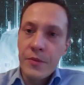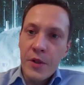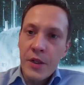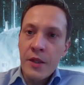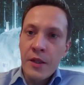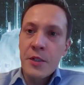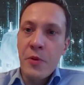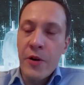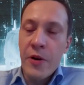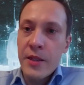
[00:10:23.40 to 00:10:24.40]
In this
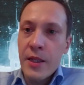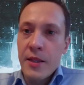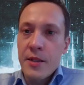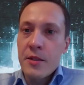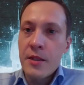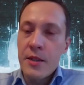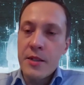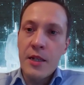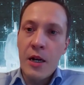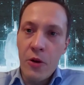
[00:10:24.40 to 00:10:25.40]
spirit, it is
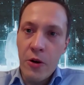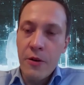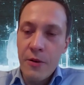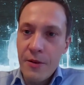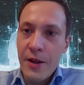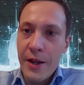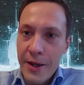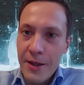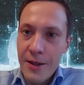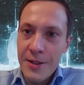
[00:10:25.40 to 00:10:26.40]
our
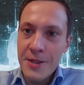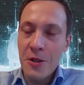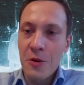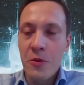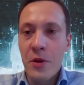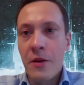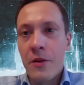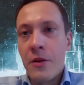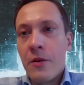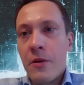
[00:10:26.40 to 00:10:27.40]
headache. So we
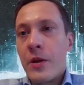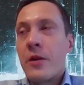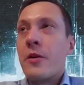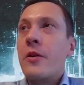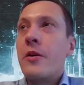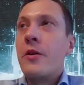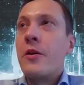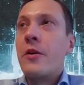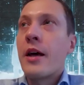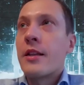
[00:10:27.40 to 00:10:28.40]

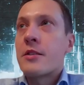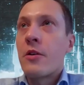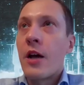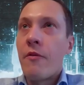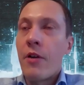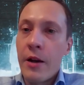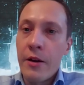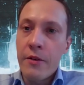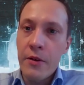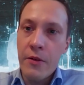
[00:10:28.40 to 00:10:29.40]
at least don't have
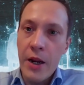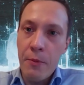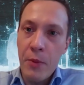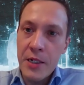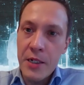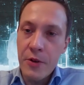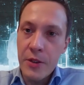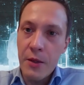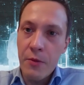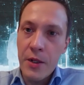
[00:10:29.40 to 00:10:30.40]
any grand plans
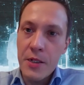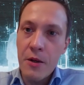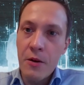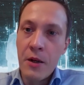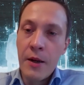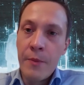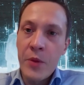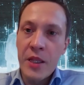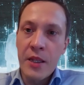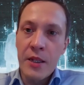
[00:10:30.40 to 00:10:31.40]
for that one. So
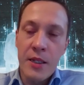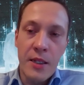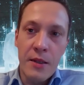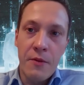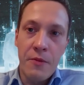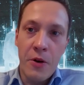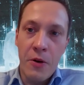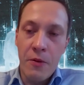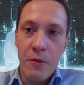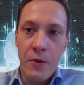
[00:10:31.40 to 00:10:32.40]
I think
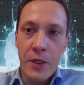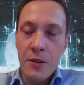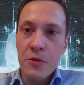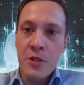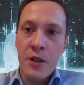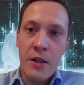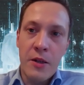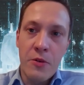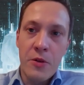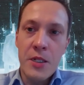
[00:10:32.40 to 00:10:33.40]
what user can
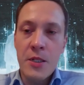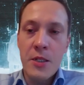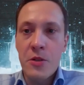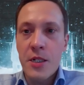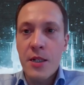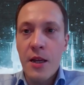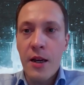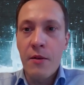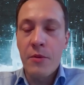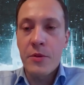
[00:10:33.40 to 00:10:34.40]
do is to just like
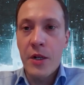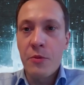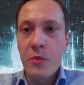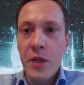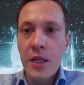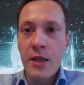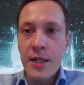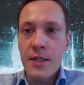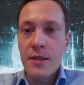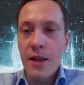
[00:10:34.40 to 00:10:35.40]
try to be
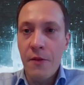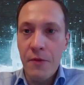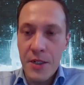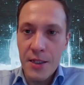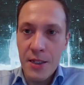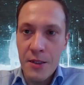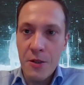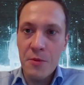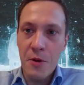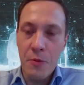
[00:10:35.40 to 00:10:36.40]
as efficient in
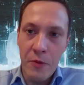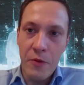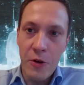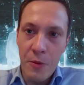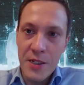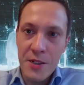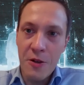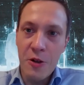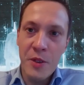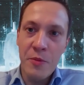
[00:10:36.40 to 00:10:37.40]
terms of performance.
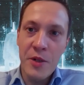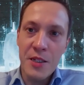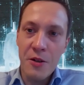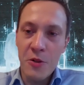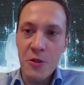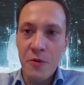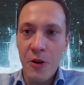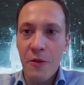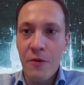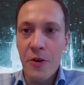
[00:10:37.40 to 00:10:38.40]
So optimize the codes
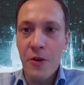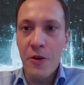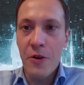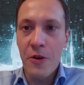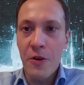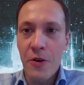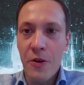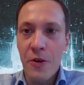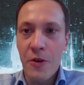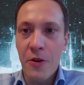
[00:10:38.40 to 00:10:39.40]
for
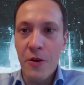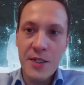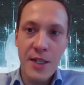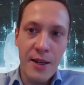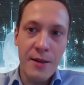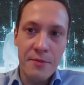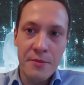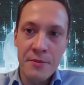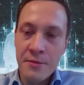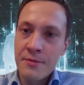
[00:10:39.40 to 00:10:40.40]
application performance, and
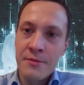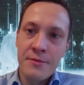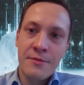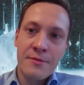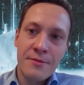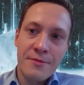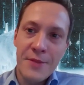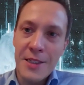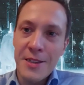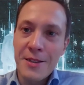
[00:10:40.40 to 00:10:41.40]

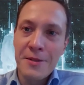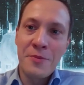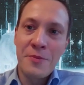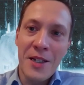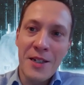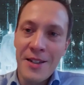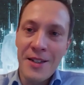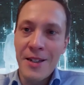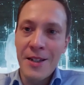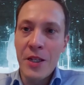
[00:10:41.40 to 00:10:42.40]
that's it. And
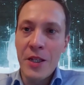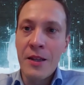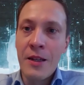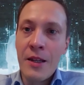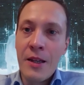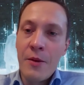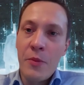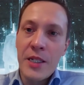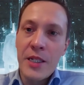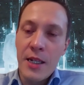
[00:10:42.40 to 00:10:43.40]
then we
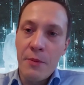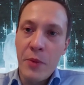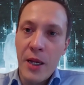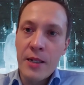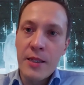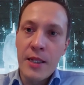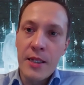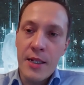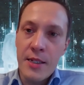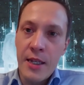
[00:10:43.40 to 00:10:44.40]
basically build the
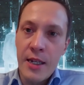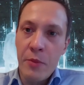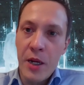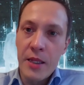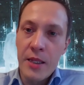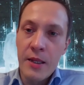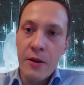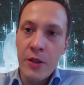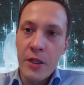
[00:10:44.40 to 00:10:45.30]
sustainability on